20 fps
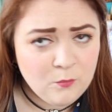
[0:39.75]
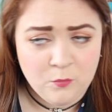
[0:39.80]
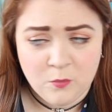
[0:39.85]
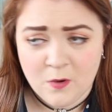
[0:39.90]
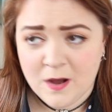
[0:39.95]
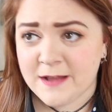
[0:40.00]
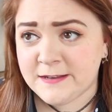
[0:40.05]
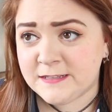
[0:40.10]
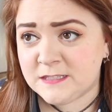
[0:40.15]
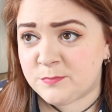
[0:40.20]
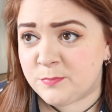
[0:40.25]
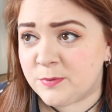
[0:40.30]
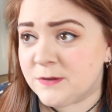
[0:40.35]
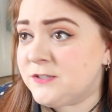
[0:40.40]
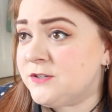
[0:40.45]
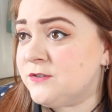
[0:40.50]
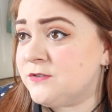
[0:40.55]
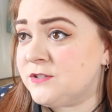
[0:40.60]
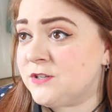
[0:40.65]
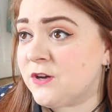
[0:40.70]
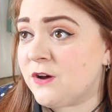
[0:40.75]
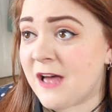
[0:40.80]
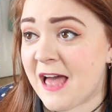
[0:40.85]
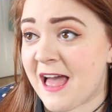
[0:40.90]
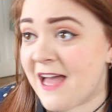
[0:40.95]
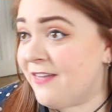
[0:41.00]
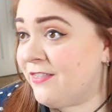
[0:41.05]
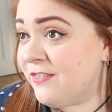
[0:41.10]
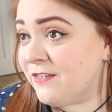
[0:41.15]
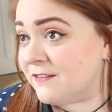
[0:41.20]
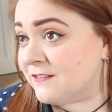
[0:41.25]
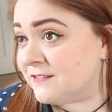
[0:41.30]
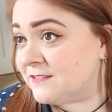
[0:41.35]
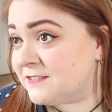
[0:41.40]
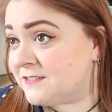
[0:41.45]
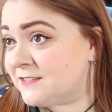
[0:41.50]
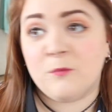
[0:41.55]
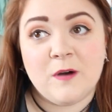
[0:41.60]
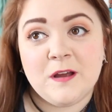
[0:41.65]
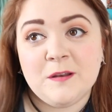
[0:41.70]
What? But you saw
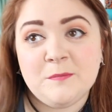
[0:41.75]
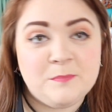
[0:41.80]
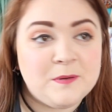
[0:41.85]
Heathers. What?